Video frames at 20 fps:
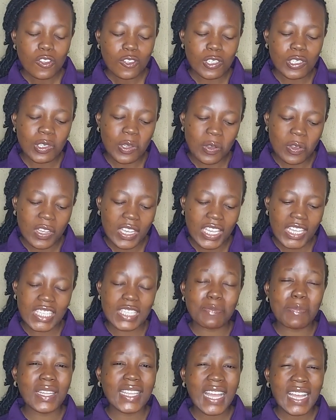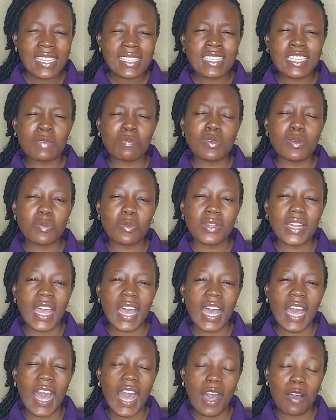So it's better seen in people
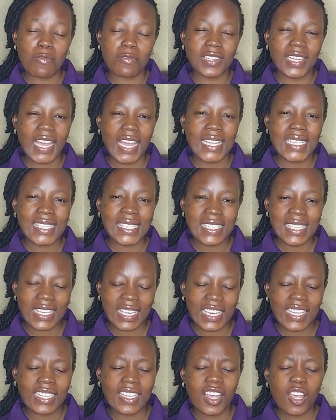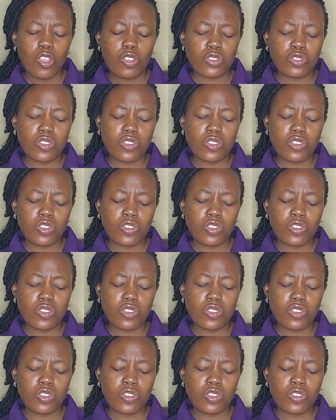that have light skin.